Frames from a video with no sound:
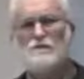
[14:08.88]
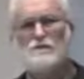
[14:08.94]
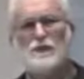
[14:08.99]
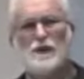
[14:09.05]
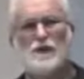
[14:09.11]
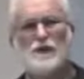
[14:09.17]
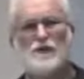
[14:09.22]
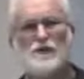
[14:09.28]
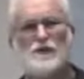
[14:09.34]

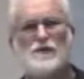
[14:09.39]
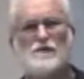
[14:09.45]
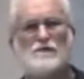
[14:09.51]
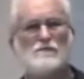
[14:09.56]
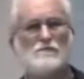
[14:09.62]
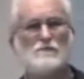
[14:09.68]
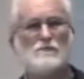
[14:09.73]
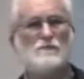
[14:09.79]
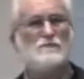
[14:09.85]

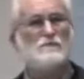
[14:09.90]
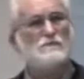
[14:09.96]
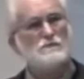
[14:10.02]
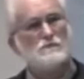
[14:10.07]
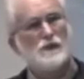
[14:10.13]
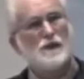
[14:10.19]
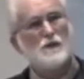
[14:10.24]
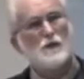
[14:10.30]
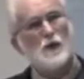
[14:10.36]

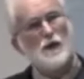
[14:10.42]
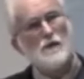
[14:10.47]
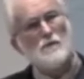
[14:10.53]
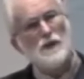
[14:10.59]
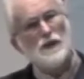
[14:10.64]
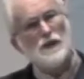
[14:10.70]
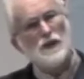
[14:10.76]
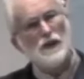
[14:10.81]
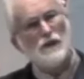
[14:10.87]
but we
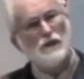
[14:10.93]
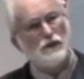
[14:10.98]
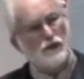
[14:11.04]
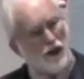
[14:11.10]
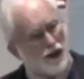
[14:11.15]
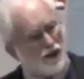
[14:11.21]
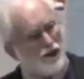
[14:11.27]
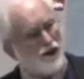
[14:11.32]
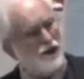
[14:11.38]
meet the
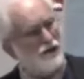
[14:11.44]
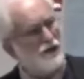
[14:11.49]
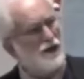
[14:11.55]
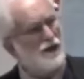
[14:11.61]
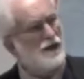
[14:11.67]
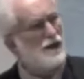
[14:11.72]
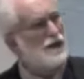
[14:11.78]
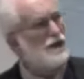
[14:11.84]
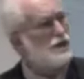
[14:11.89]
effects of it in